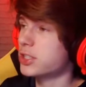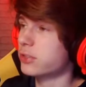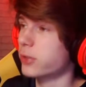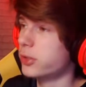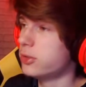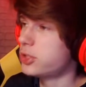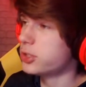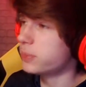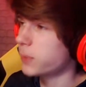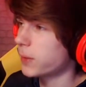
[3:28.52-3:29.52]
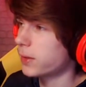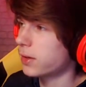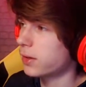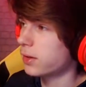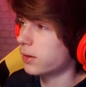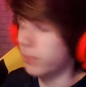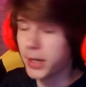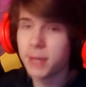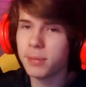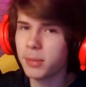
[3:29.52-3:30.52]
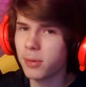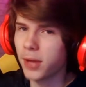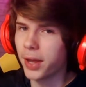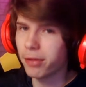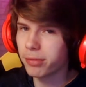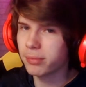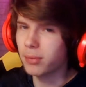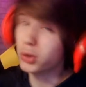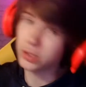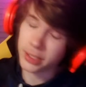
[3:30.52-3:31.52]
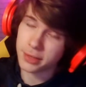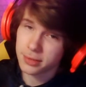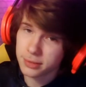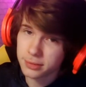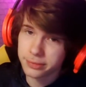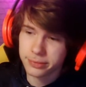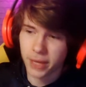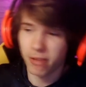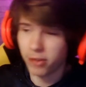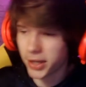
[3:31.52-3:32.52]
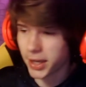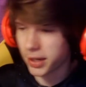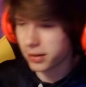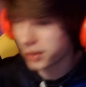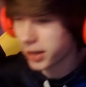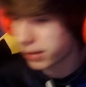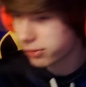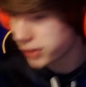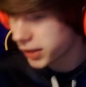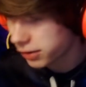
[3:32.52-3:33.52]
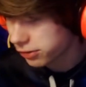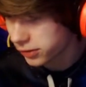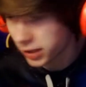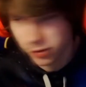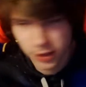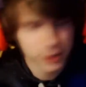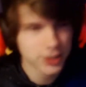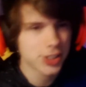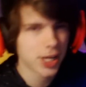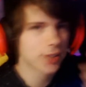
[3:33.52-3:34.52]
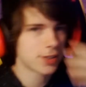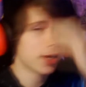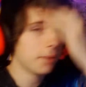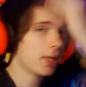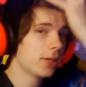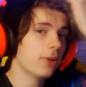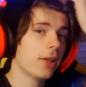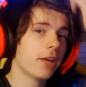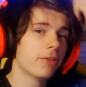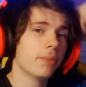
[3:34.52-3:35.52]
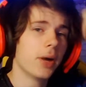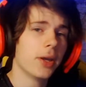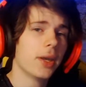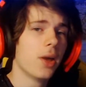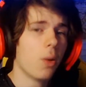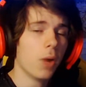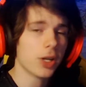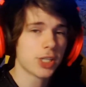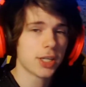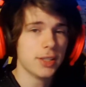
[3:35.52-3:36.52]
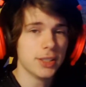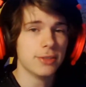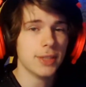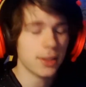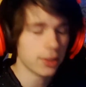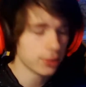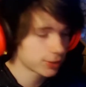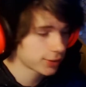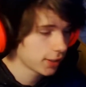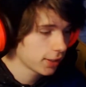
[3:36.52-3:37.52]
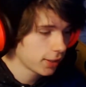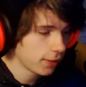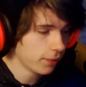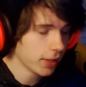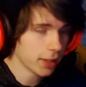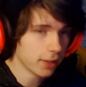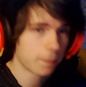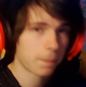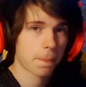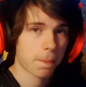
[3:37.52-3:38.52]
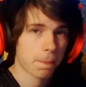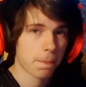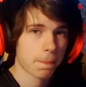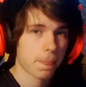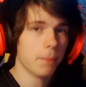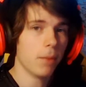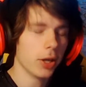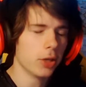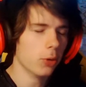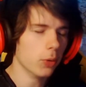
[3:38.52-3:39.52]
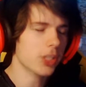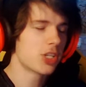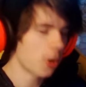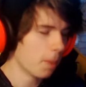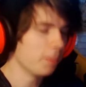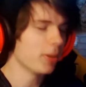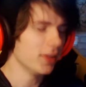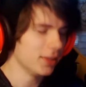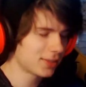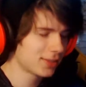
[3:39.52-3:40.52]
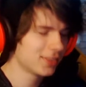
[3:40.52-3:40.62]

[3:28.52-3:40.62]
for YouTube? Making people laugh, mostly. If I can. If, if, if there is a chance that I make you laugh by watching these videos, then my goal is complete.